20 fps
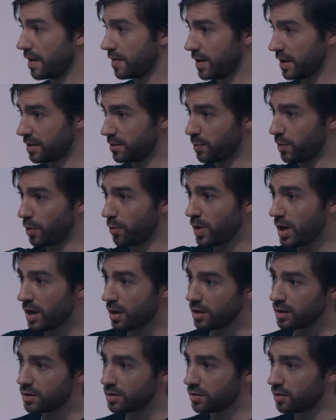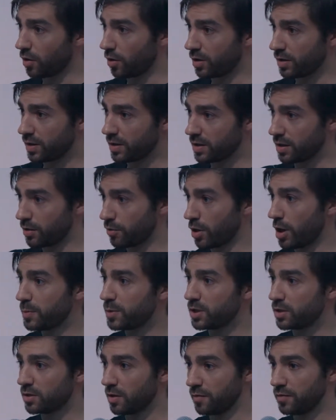these barriers, or these
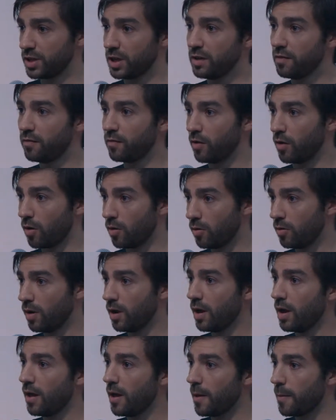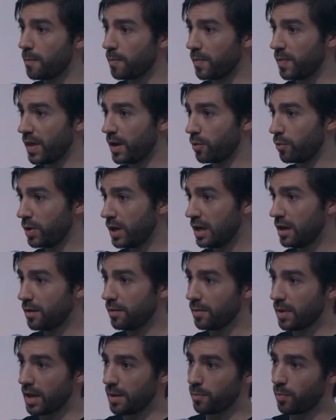interruptions of gene flow, they're
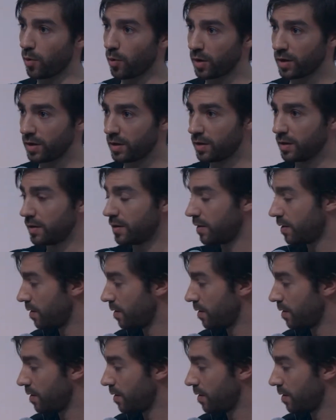really important,